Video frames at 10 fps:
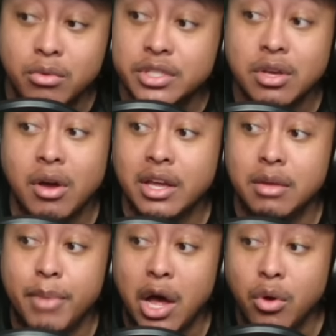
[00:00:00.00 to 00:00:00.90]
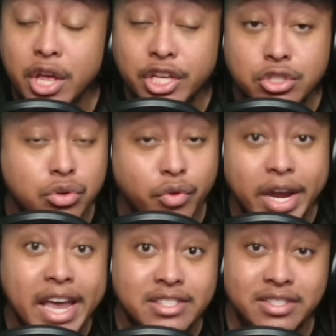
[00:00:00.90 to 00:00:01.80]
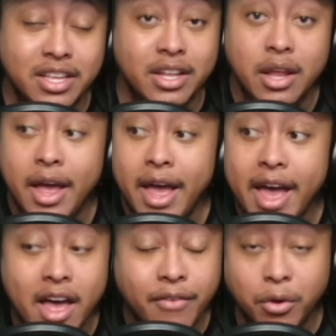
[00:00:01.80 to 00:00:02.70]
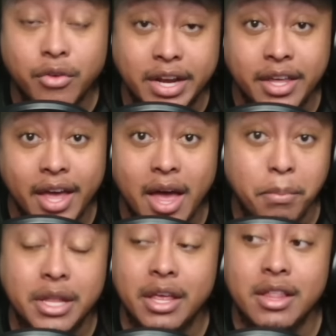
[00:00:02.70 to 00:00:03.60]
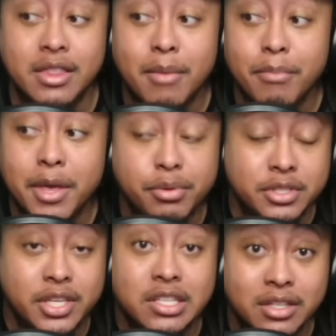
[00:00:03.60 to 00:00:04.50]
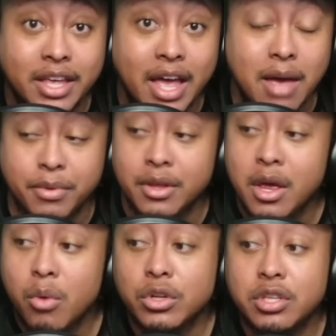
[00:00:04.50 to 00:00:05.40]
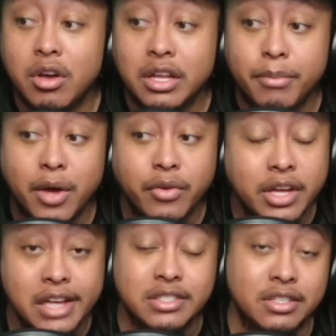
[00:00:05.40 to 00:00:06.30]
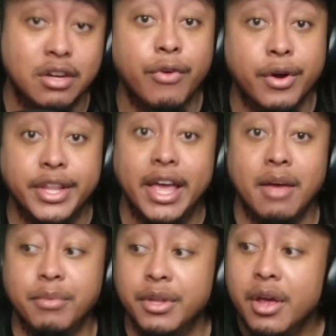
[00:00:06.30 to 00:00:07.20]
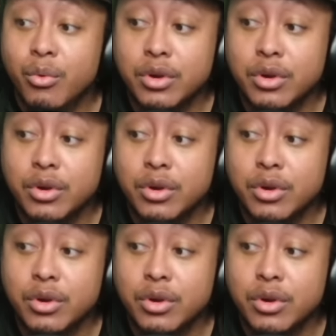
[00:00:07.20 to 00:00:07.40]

We're talking about trades that have already happened and that may potentially happen. We're talking about cuts that have already happened.